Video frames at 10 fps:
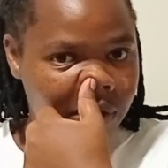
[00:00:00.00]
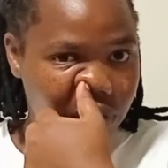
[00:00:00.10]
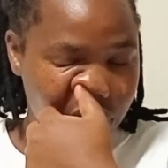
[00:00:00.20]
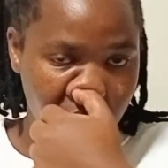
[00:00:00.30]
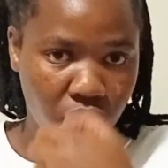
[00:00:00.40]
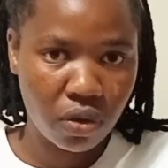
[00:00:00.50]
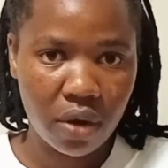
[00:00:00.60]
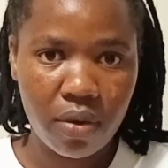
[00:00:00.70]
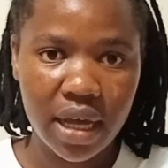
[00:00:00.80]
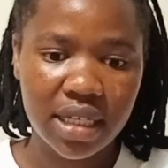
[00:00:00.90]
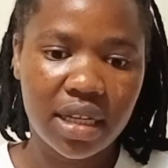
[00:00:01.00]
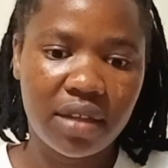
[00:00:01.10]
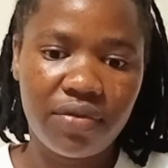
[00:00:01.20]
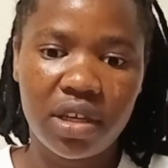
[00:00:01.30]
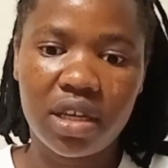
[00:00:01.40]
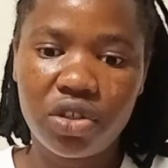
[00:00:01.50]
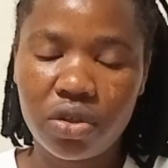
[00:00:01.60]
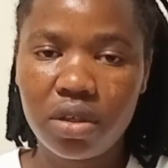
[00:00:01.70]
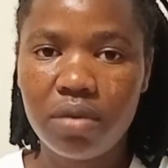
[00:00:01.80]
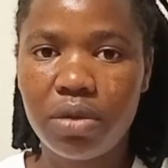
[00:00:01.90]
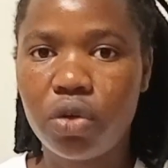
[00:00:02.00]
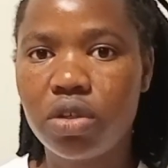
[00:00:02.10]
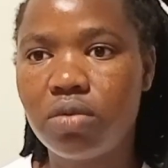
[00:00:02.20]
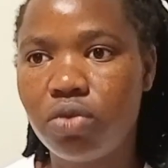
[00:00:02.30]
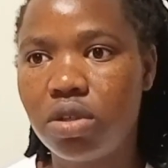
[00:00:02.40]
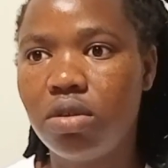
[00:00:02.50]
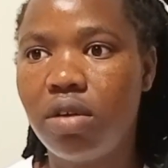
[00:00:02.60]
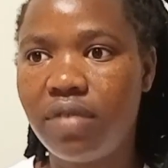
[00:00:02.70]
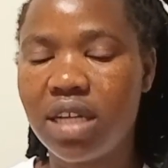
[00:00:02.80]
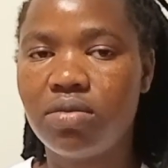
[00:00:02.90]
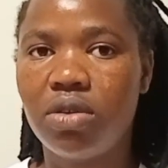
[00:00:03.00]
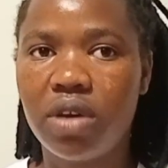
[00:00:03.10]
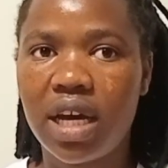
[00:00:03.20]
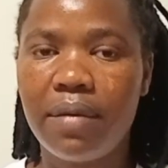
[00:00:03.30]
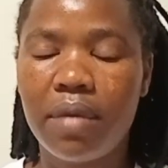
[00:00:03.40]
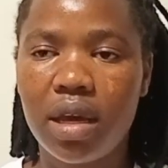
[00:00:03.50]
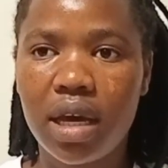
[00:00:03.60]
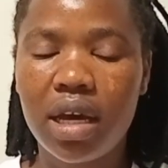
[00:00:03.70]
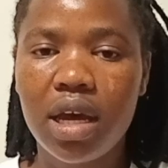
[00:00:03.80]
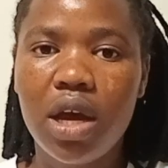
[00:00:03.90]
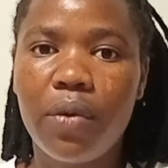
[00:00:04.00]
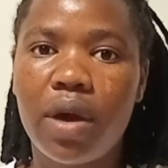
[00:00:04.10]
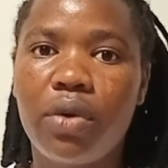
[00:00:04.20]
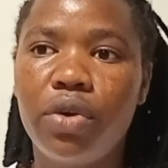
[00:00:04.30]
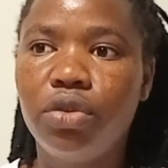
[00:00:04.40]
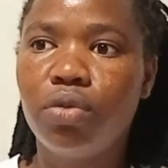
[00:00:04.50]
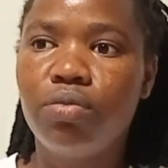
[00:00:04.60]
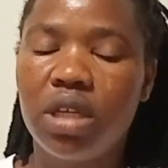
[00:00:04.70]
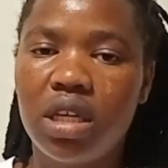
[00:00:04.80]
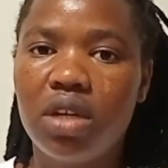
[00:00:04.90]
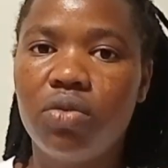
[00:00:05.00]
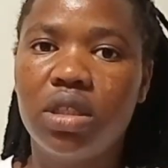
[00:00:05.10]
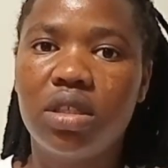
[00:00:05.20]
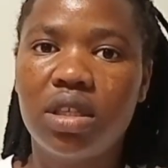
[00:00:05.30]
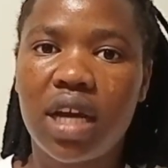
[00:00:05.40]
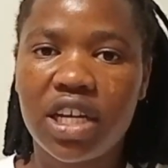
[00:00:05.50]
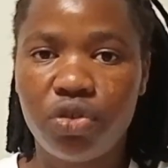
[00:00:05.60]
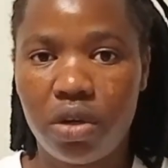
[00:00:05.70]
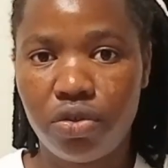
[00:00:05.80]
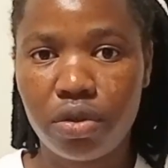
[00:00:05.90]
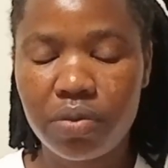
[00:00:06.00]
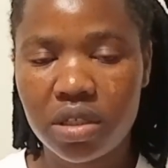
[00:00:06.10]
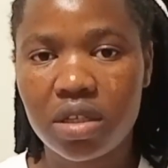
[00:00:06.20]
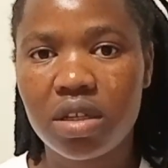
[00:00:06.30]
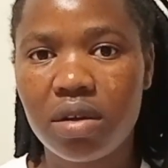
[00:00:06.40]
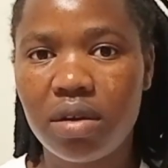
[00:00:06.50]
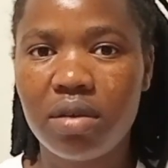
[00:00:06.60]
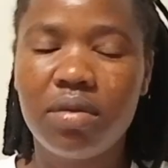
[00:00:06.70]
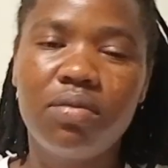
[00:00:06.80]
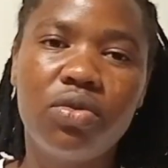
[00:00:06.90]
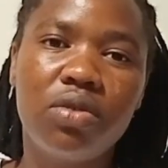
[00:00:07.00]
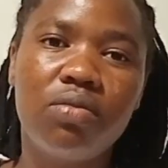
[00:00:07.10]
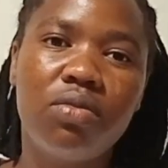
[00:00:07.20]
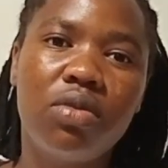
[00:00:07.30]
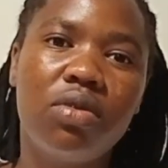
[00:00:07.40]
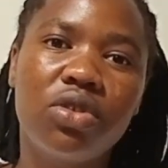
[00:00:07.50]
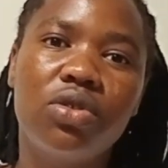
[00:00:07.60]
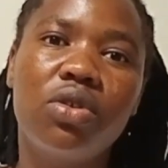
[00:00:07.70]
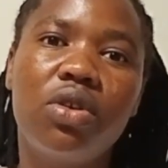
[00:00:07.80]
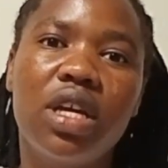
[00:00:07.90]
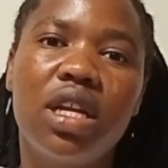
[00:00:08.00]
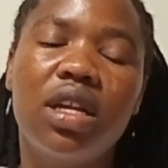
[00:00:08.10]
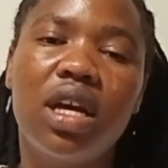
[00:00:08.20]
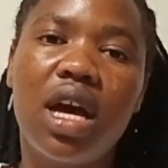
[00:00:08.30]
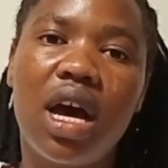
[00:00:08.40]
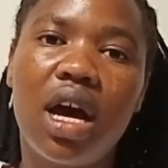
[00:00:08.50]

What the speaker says: for you to acquire certification, because most of us, when we come here, we are going to begin with casual jobs, more so in